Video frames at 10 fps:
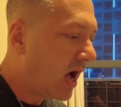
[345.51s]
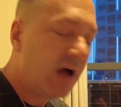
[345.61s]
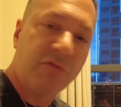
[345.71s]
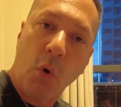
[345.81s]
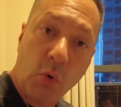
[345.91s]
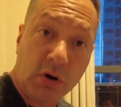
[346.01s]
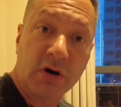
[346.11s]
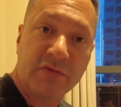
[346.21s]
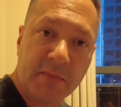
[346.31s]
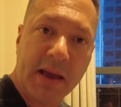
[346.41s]
I've
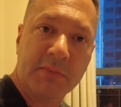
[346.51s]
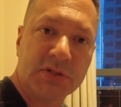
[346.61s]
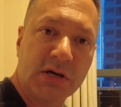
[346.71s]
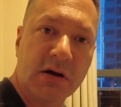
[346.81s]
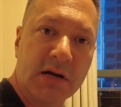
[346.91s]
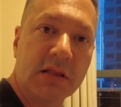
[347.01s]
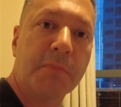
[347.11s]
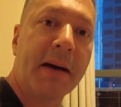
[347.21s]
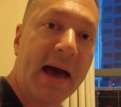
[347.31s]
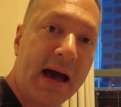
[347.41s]
ordered from Amazon in the
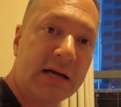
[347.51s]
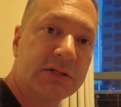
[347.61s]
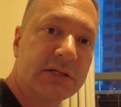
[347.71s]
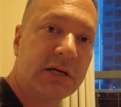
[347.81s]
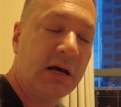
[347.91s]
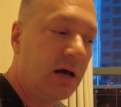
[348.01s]
past.